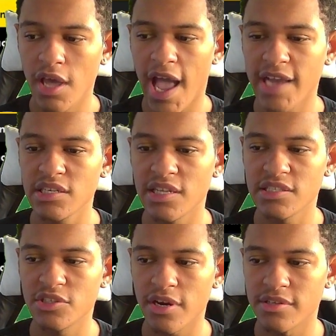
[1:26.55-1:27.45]
Actually,
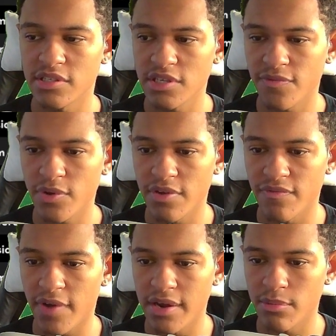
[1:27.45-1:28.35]
let's try to see if we
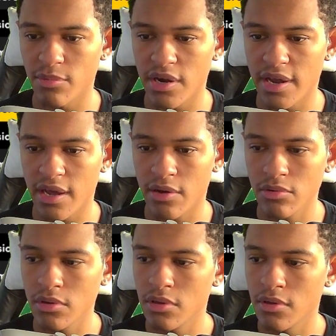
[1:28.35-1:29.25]
can find him right now.